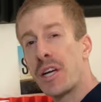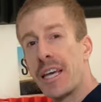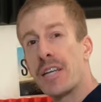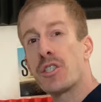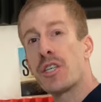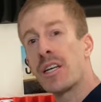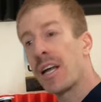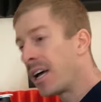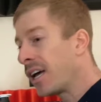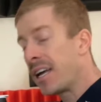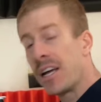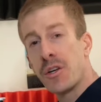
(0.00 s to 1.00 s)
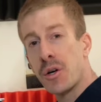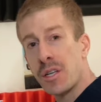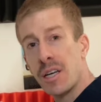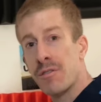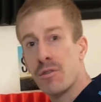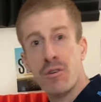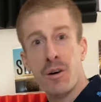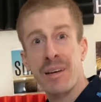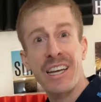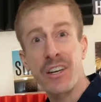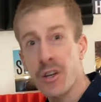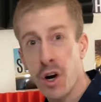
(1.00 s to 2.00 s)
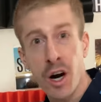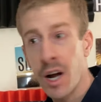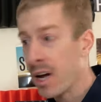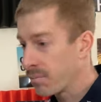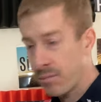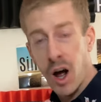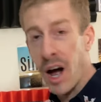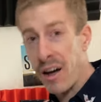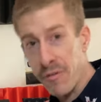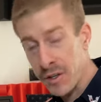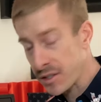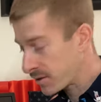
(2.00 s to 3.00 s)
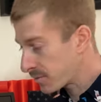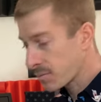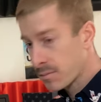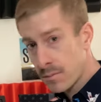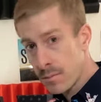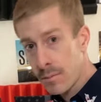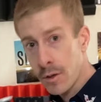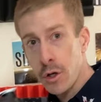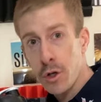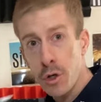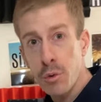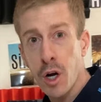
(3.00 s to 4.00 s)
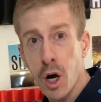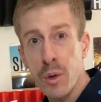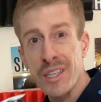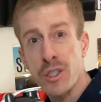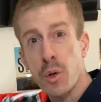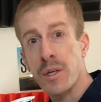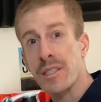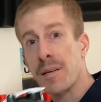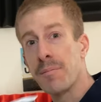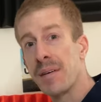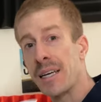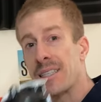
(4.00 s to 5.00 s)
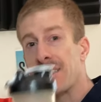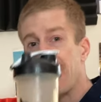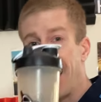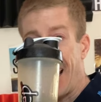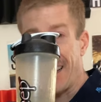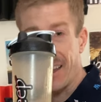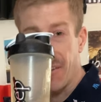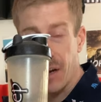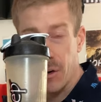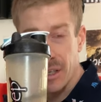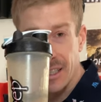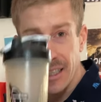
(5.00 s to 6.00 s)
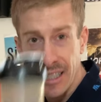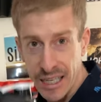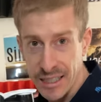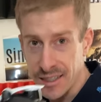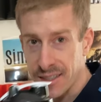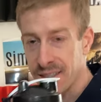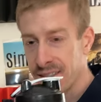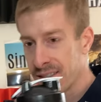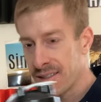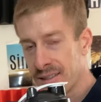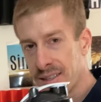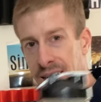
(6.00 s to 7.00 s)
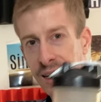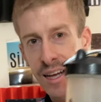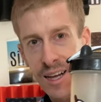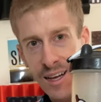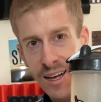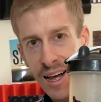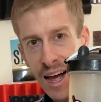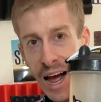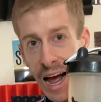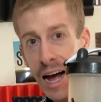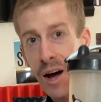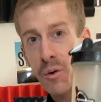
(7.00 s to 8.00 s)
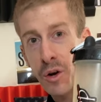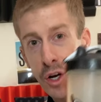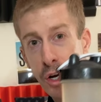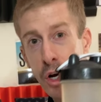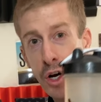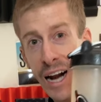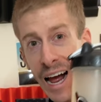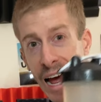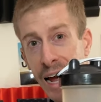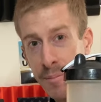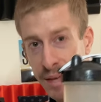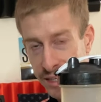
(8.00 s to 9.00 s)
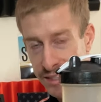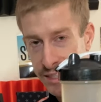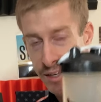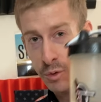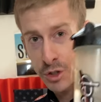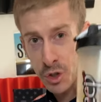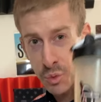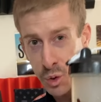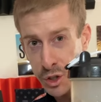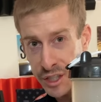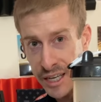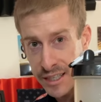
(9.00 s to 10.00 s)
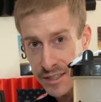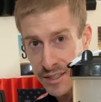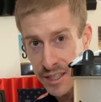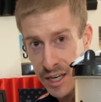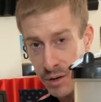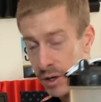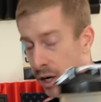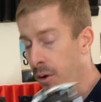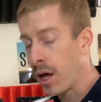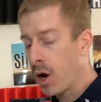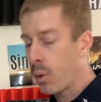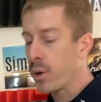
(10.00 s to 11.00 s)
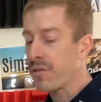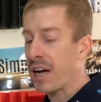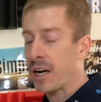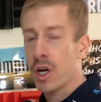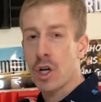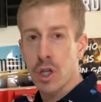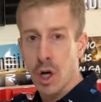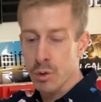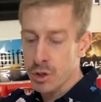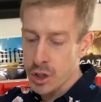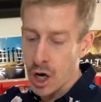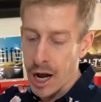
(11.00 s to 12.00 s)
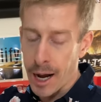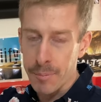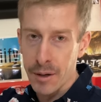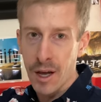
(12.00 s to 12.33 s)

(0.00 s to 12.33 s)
kitchen, in your living room, in your office, you know it's going to mix at the very least how good I mixed it, which is worst case scenario. We've got a closed top,